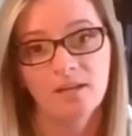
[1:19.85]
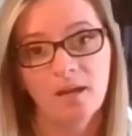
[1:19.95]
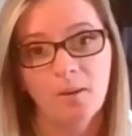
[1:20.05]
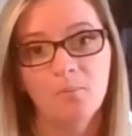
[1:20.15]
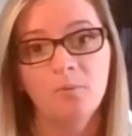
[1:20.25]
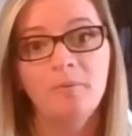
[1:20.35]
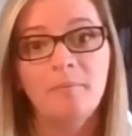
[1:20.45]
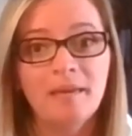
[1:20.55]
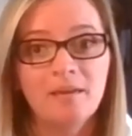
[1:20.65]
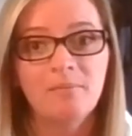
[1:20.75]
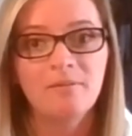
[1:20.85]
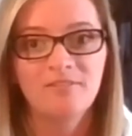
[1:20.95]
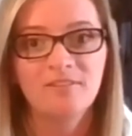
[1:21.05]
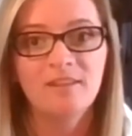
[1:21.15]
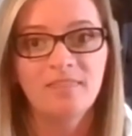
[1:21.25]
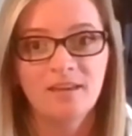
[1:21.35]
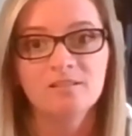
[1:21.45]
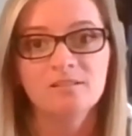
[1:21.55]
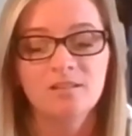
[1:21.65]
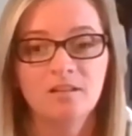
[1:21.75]
income will be making me
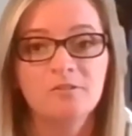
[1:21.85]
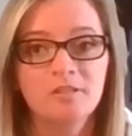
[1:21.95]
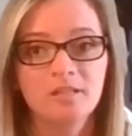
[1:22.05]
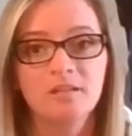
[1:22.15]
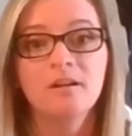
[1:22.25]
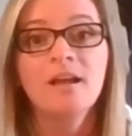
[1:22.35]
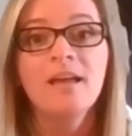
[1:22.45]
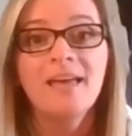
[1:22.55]
$50,000 a year,